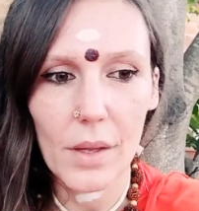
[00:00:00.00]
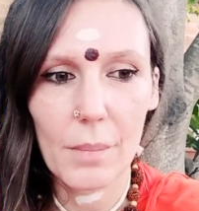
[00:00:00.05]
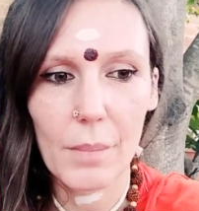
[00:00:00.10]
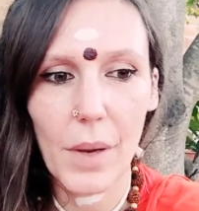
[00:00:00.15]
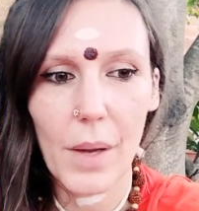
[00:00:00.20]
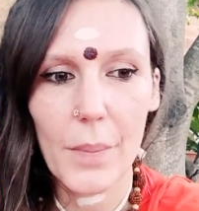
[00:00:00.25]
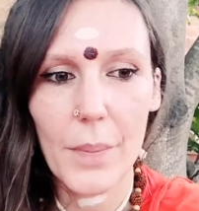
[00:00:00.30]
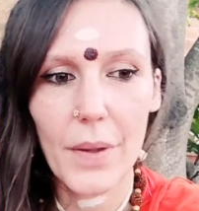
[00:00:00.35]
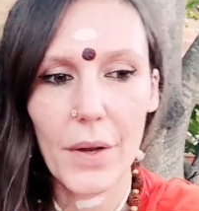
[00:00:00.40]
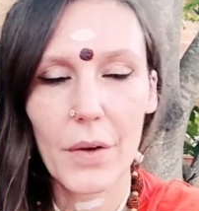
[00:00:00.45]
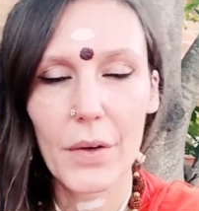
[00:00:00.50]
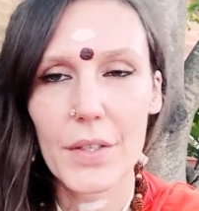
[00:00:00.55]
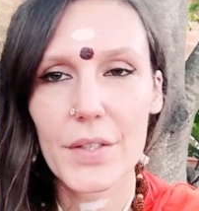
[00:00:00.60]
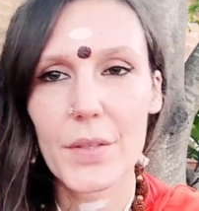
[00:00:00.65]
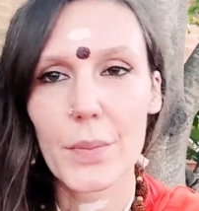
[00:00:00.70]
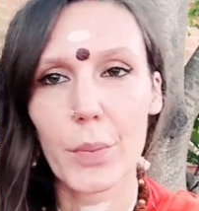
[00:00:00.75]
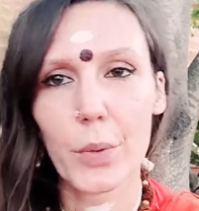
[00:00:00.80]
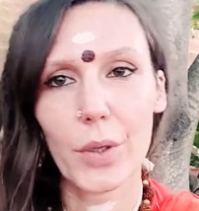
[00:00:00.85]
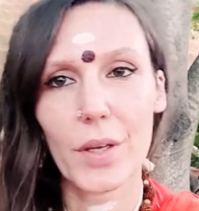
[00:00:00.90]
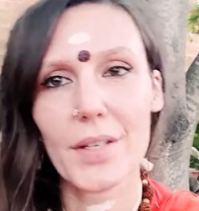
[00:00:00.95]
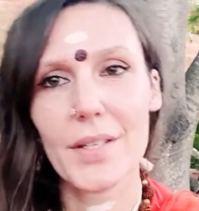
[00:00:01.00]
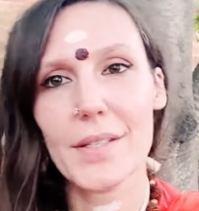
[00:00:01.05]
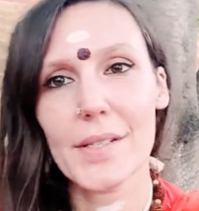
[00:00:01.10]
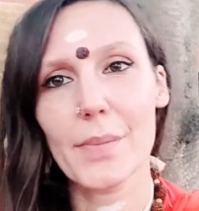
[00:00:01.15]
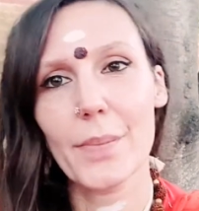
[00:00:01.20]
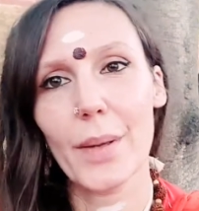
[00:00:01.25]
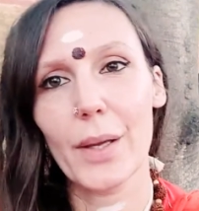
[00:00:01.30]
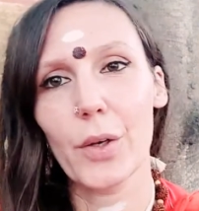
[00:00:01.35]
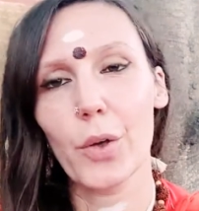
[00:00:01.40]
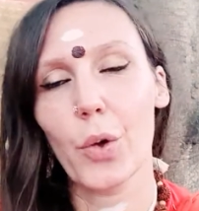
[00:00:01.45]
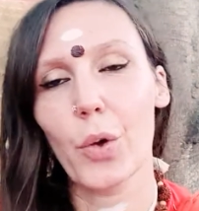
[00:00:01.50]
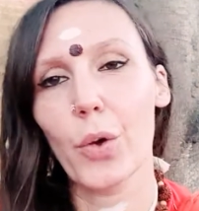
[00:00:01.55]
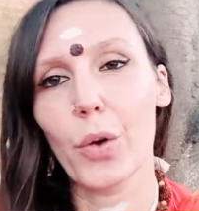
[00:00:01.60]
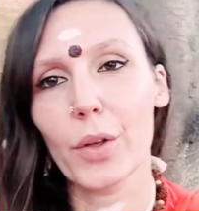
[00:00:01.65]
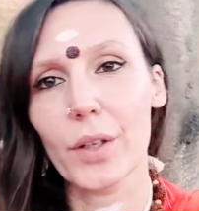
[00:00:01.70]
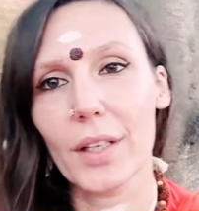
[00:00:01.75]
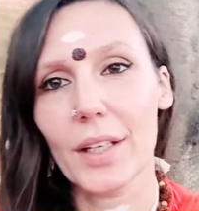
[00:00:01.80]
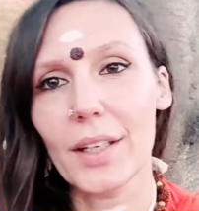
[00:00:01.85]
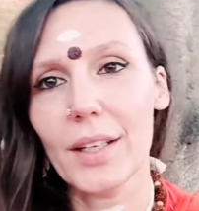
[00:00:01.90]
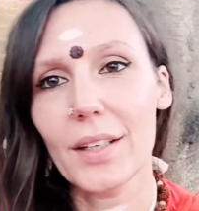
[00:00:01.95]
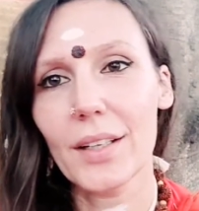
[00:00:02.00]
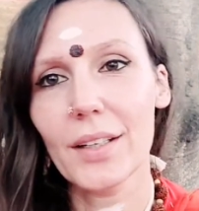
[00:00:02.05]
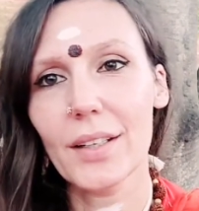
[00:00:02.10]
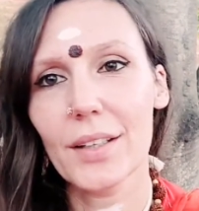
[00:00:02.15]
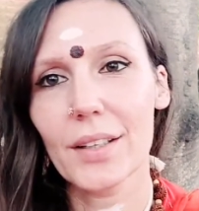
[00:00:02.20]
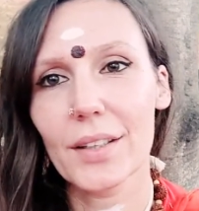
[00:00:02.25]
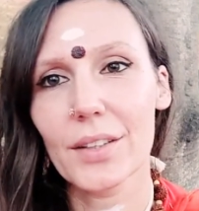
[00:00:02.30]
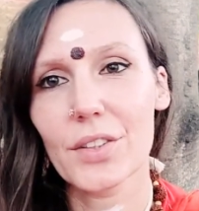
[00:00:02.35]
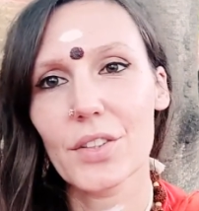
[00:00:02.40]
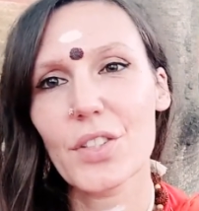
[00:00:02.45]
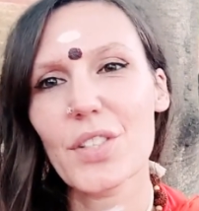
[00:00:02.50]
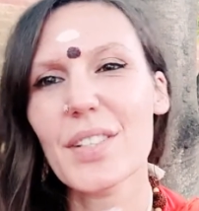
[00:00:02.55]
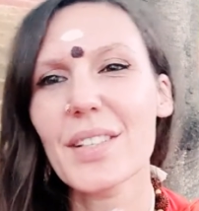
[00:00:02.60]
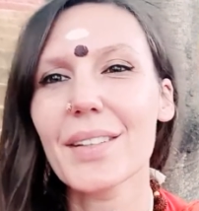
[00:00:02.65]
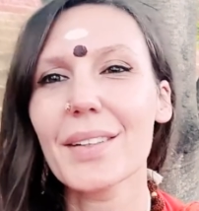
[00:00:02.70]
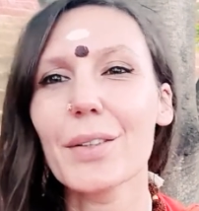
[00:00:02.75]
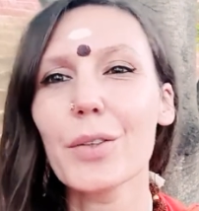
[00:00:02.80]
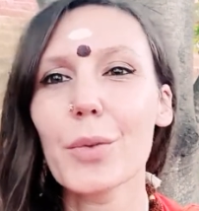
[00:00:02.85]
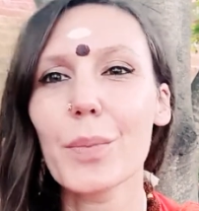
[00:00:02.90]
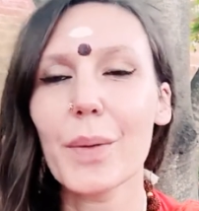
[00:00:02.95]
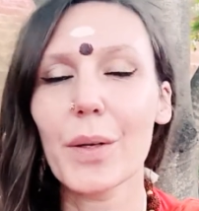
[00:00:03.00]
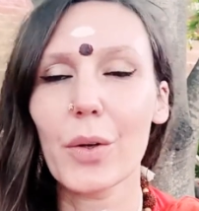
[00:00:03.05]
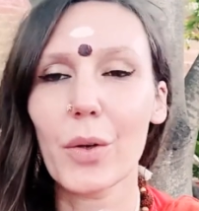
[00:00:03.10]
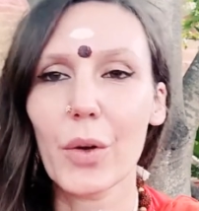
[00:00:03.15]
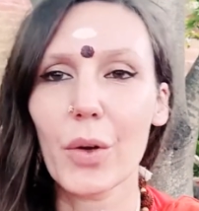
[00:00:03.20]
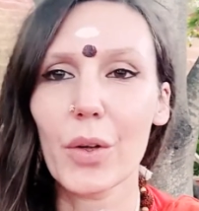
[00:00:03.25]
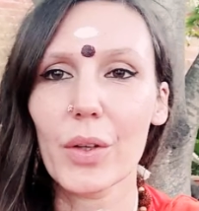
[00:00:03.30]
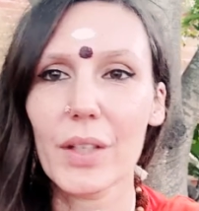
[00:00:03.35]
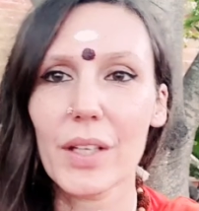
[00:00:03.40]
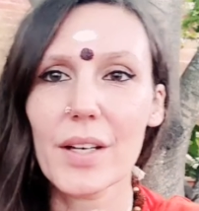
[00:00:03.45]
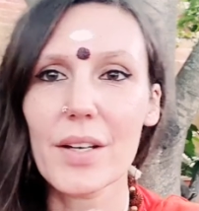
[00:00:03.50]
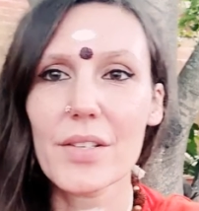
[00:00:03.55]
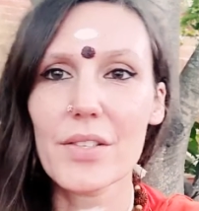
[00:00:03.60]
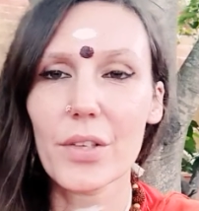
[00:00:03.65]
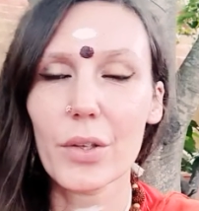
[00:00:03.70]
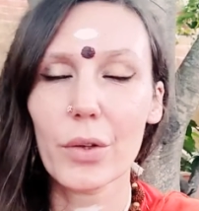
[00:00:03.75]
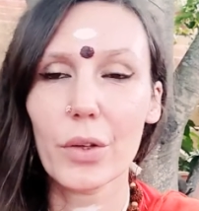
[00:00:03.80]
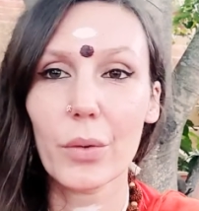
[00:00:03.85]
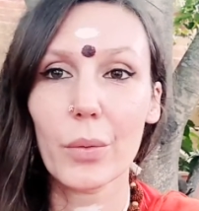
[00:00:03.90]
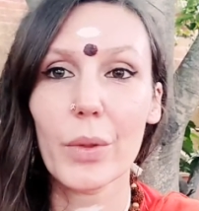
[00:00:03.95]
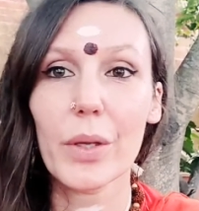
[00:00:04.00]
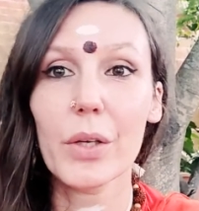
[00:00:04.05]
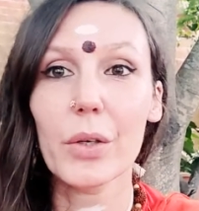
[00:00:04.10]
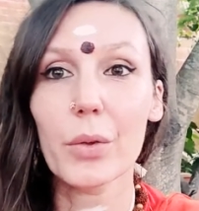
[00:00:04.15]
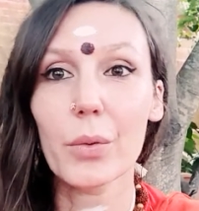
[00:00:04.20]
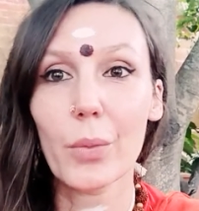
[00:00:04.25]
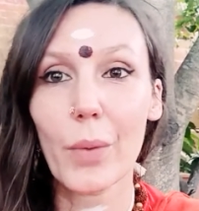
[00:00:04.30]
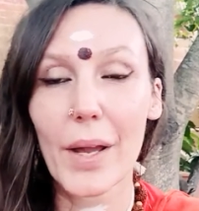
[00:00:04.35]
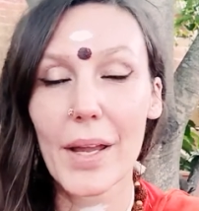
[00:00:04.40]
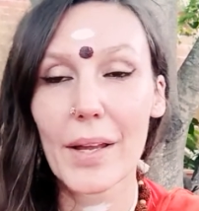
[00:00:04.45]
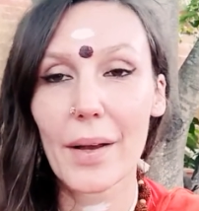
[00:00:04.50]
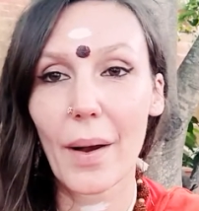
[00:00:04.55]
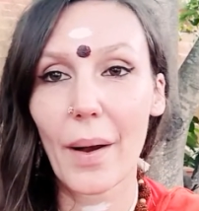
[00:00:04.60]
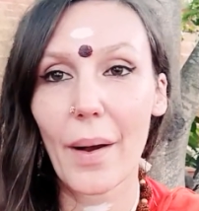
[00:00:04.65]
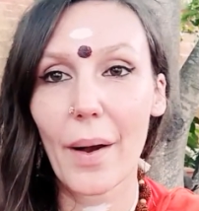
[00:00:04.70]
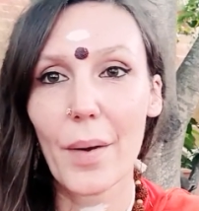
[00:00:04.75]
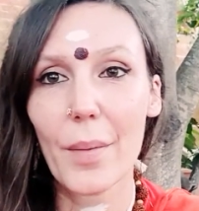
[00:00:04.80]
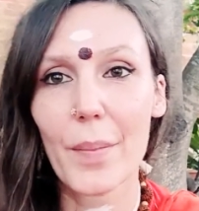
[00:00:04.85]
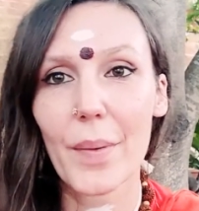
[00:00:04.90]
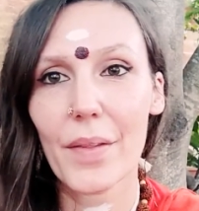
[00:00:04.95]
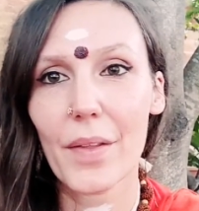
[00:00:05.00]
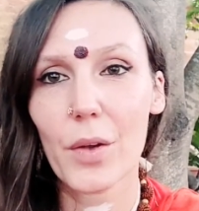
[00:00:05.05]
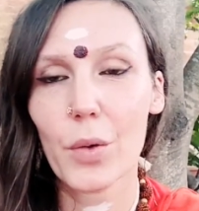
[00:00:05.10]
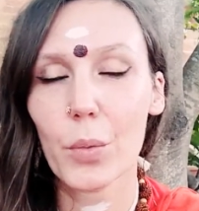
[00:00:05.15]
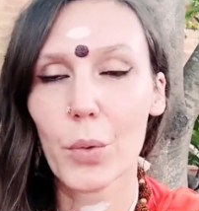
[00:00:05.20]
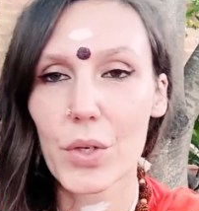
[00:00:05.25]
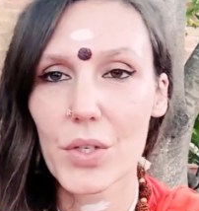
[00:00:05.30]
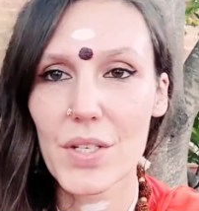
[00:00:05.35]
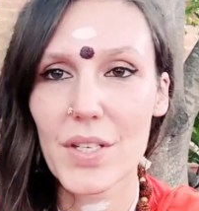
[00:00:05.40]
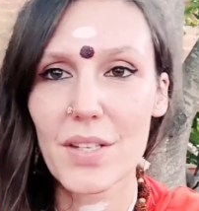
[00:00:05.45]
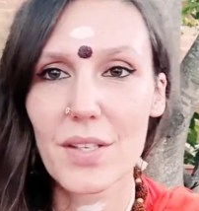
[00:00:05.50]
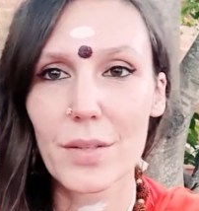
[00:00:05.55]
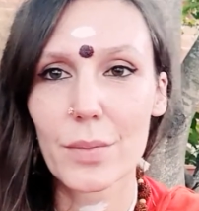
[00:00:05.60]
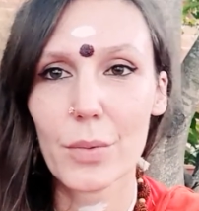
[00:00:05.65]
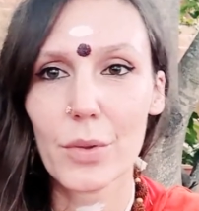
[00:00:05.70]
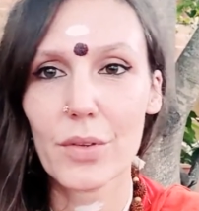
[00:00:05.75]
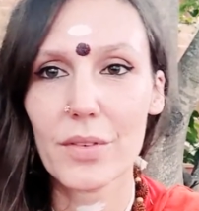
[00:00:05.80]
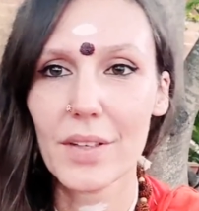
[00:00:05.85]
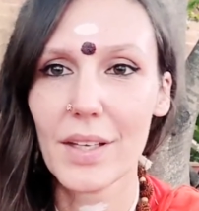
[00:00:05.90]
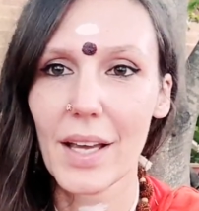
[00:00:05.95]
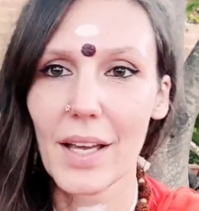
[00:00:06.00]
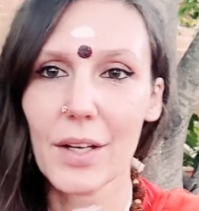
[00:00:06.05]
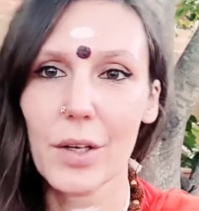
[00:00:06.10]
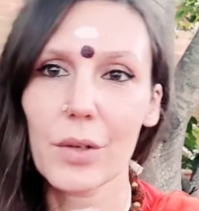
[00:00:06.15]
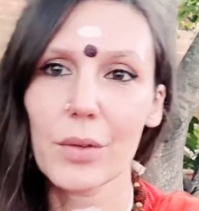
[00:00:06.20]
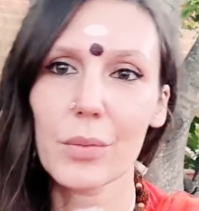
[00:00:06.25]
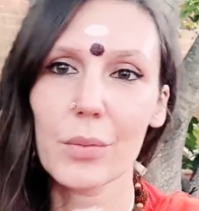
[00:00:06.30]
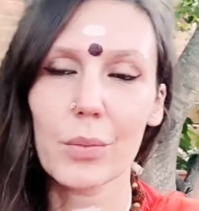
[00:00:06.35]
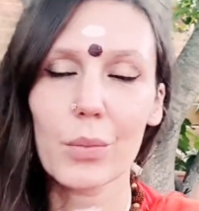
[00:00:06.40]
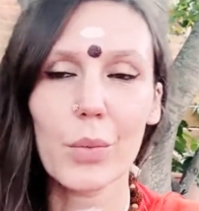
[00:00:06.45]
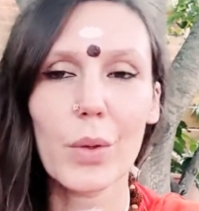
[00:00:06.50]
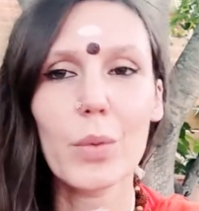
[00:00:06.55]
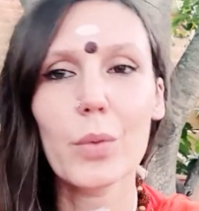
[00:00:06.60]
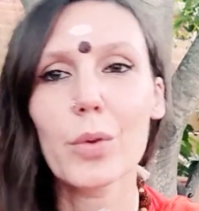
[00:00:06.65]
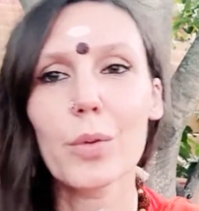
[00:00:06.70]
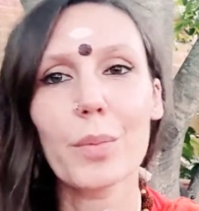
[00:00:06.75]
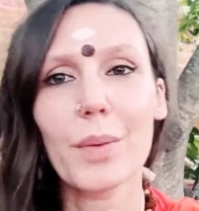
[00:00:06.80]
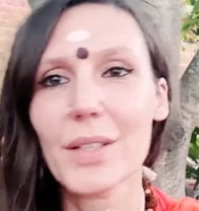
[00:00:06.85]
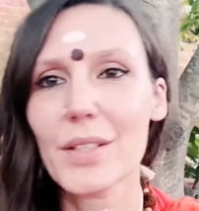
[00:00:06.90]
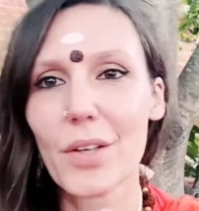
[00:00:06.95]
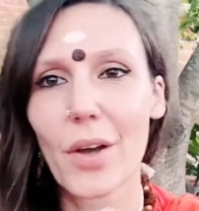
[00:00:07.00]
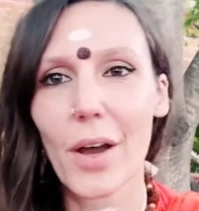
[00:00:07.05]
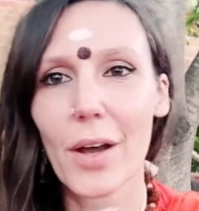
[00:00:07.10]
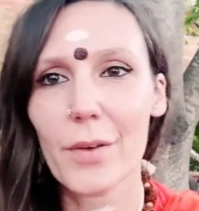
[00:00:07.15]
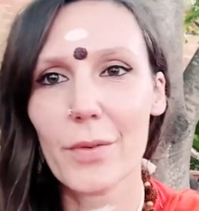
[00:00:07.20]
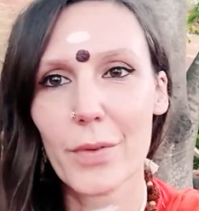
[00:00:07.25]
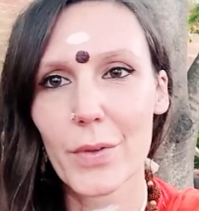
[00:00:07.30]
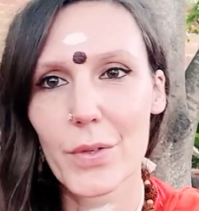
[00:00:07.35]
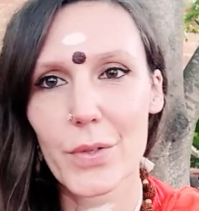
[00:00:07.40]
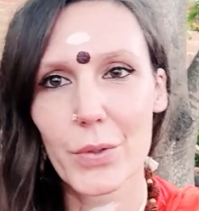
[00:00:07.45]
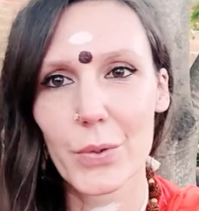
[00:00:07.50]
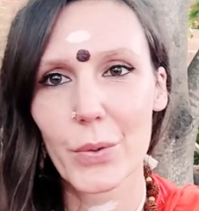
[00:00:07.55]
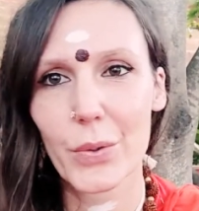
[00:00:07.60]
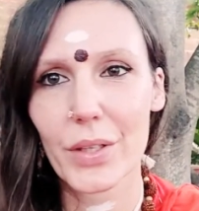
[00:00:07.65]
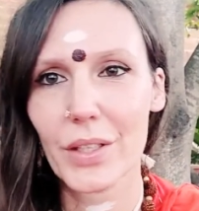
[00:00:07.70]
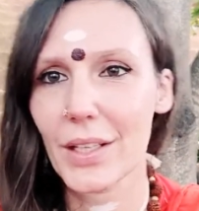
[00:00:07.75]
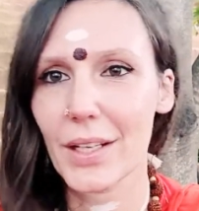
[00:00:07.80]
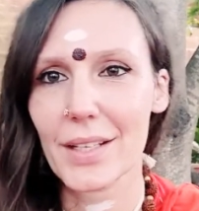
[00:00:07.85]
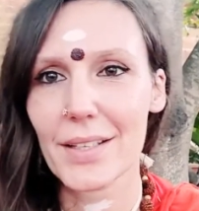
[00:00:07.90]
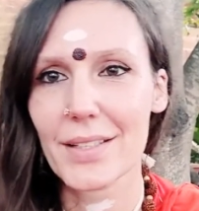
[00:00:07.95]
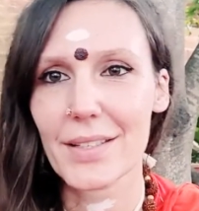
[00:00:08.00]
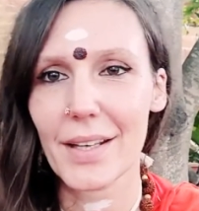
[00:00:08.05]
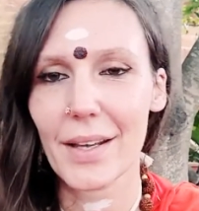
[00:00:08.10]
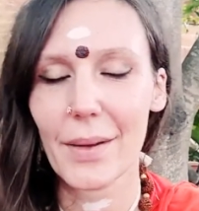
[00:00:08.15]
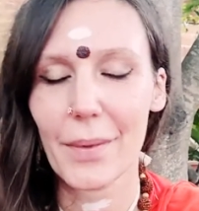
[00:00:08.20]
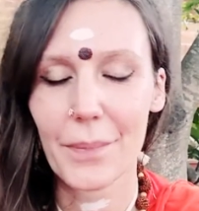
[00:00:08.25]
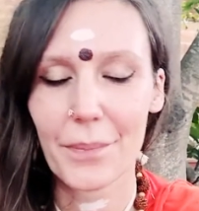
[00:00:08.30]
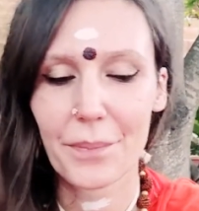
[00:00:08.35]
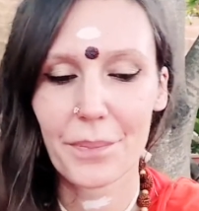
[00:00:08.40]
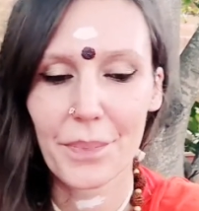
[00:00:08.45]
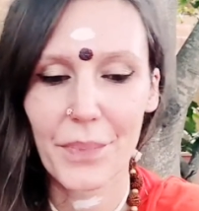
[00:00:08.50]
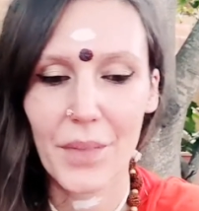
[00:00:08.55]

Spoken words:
my parents put us to bed early, just a little bit earlier, so that we could wake up and then watch this movie, and we wouldn't be tired for school the next day.